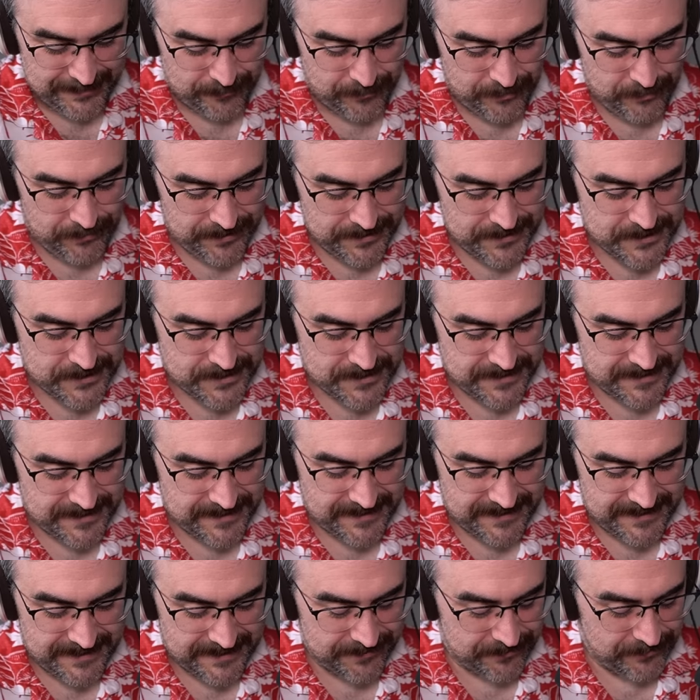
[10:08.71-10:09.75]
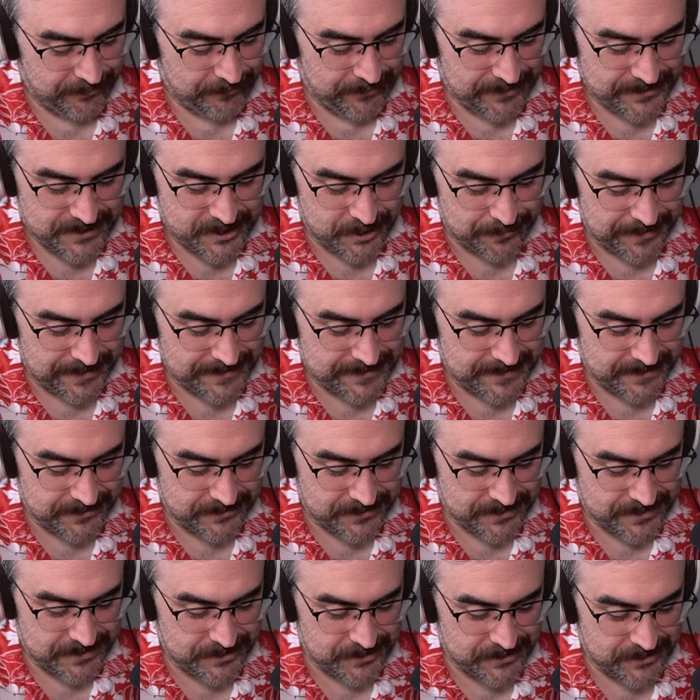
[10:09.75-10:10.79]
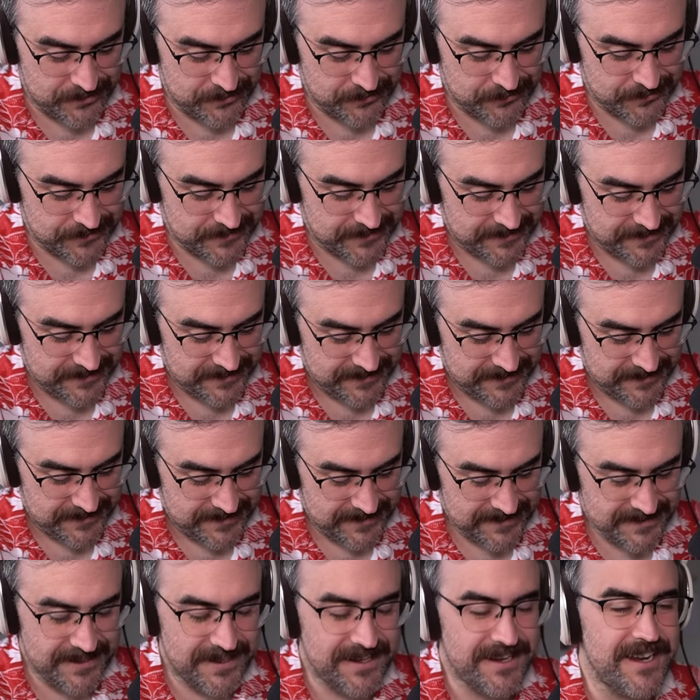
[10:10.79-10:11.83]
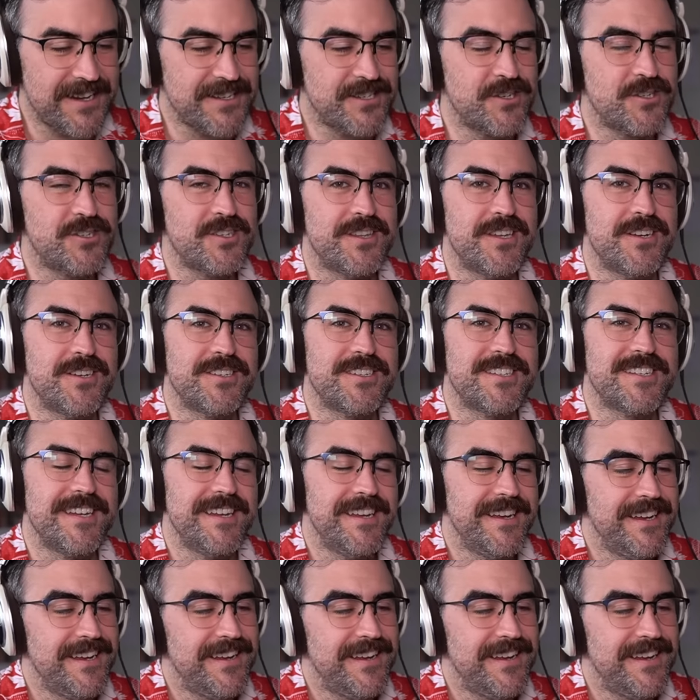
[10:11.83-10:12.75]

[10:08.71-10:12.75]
we watch, I don't, we watch so many T L C shows because there's, there's,